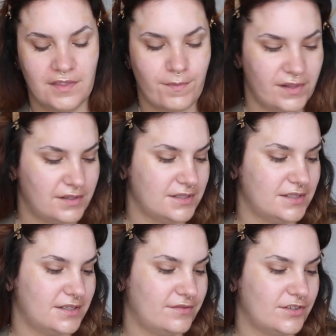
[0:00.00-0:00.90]
the
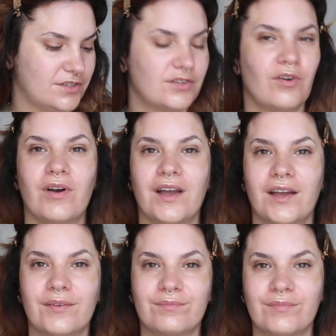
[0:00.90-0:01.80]
builders have just got
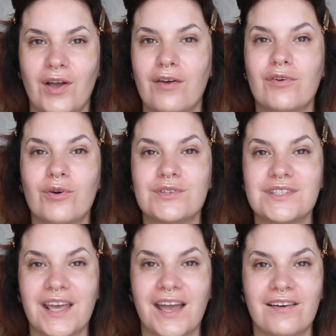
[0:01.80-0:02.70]
here. Of course
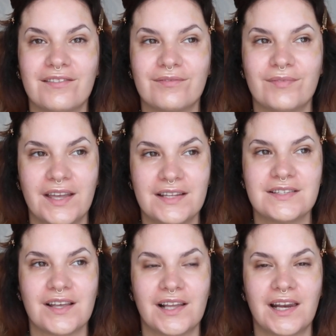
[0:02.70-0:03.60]
they have,
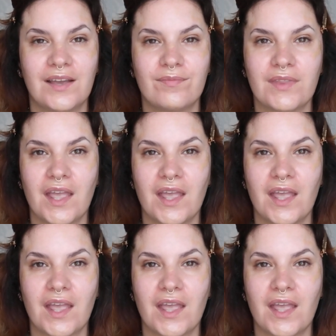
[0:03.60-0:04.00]
it's early.